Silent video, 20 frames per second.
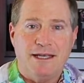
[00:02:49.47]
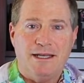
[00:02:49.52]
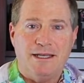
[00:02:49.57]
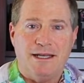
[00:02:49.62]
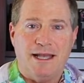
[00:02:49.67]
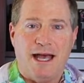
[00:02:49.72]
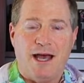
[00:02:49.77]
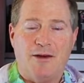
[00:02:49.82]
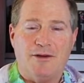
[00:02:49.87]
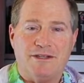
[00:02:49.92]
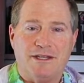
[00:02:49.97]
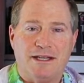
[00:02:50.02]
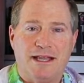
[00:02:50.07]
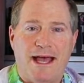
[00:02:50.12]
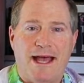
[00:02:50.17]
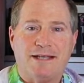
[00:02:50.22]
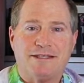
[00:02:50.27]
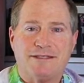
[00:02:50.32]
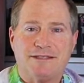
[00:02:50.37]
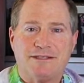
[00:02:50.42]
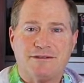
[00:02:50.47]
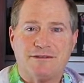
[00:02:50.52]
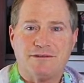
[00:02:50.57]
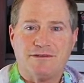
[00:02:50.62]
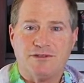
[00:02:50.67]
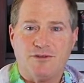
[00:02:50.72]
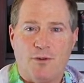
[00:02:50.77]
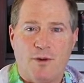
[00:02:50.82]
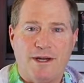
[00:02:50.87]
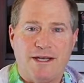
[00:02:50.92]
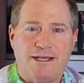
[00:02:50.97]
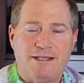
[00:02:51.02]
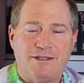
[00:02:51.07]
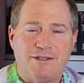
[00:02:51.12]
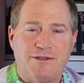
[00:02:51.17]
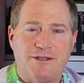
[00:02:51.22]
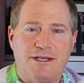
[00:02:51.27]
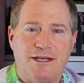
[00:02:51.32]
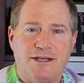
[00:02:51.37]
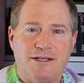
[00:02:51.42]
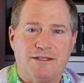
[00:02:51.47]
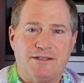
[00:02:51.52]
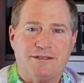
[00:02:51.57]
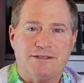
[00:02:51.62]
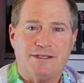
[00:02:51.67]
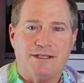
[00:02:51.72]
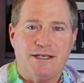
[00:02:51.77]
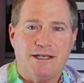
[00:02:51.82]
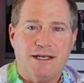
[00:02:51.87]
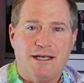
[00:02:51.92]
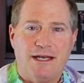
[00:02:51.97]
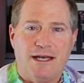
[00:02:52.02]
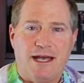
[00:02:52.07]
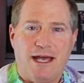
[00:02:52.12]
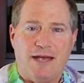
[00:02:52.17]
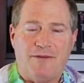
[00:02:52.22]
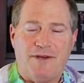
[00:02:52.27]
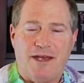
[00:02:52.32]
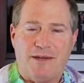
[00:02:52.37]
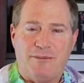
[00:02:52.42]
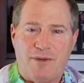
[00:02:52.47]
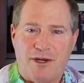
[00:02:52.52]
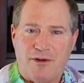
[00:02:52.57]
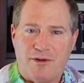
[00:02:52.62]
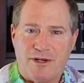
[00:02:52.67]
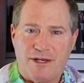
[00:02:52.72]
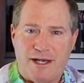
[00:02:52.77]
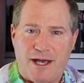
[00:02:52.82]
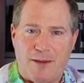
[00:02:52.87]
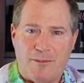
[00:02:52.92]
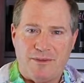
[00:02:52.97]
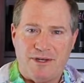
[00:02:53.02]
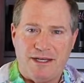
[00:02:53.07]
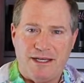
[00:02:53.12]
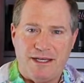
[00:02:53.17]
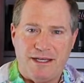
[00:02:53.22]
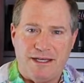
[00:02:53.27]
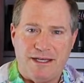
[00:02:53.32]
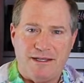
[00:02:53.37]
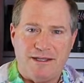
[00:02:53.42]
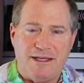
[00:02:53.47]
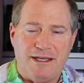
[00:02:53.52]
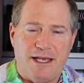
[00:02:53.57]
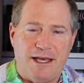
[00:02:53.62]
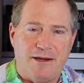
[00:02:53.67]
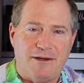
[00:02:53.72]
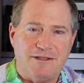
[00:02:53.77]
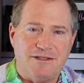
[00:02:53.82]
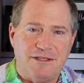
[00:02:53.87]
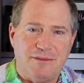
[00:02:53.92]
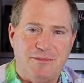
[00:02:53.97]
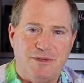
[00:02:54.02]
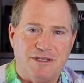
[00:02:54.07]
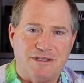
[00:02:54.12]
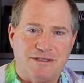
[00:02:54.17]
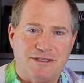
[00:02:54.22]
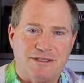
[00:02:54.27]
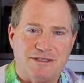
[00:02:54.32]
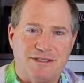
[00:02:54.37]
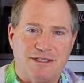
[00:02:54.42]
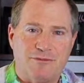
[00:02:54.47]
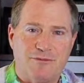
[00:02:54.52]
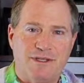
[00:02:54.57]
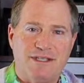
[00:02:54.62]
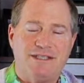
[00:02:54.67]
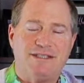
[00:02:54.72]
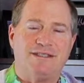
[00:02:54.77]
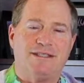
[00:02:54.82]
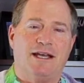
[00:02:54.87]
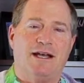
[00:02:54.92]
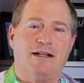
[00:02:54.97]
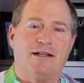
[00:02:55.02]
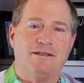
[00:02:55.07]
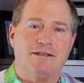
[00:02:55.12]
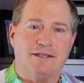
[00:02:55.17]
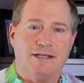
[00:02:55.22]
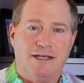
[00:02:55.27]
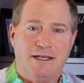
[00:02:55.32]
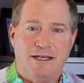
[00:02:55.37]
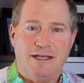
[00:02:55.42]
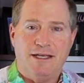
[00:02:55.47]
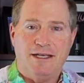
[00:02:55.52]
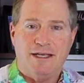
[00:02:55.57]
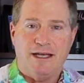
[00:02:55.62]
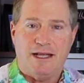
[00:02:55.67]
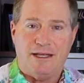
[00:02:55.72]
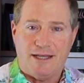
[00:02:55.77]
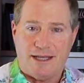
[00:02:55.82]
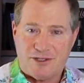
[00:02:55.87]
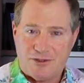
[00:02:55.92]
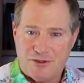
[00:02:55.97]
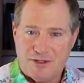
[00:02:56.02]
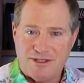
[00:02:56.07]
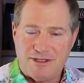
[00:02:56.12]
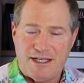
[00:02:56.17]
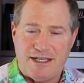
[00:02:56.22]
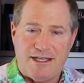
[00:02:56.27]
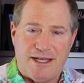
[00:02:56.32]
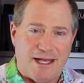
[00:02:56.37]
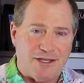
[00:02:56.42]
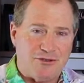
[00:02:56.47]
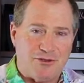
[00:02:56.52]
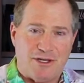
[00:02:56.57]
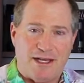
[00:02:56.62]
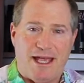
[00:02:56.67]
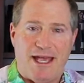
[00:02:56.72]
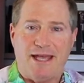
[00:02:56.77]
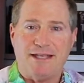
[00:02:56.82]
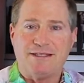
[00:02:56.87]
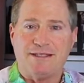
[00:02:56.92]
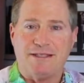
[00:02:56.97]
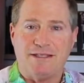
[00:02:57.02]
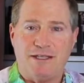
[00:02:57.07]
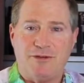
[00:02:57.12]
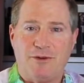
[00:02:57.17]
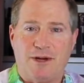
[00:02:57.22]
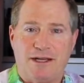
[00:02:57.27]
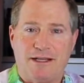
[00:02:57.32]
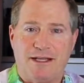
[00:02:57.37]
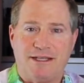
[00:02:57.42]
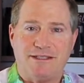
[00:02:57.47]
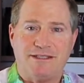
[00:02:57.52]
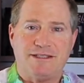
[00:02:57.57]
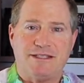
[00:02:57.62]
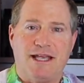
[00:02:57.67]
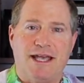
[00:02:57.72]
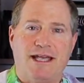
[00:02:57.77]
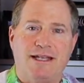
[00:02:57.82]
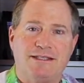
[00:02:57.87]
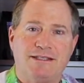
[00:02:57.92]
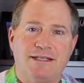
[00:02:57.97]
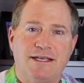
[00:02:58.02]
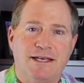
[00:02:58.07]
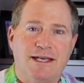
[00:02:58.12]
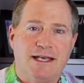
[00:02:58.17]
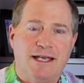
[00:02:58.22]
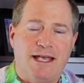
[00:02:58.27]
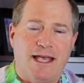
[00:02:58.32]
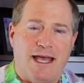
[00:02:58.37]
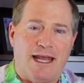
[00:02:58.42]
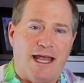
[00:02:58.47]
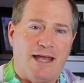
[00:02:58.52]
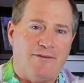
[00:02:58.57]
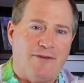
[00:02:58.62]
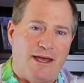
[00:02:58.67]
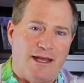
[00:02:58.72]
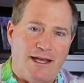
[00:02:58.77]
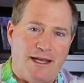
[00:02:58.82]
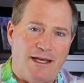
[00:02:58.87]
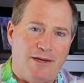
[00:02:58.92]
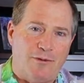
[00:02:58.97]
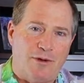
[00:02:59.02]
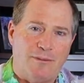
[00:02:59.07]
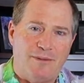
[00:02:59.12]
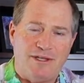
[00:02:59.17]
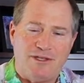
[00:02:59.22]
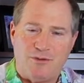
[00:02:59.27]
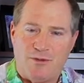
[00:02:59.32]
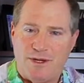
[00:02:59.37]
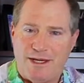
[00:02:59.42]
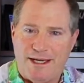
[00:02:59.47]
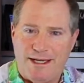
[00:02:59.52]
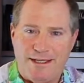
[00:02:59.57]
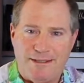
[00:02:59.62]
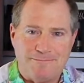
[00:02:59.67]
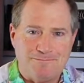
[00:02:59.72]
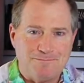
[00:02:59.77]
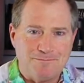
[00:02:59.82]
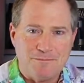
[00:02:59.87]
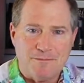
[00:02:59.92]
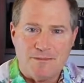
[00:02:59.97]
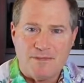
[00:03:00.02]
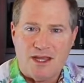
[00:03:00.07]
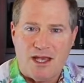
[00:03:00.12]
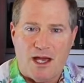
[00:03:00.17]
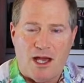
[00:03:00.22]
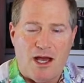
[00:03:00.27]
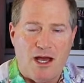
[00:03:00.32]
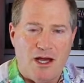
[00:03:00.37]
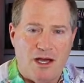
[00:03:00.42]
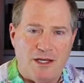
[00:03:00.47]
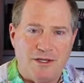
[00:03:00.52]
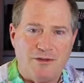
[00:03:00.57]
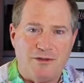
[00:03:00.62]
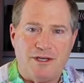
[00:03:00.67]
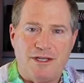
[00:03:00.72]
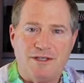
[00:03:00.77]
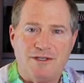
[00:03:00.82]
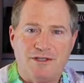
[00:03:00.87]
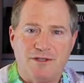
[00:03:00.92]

Now, in the last 22 years, I've had my own company in the energy business, and we sell electricity, natural gas in deregulated states. And I've had anywhere between 100 and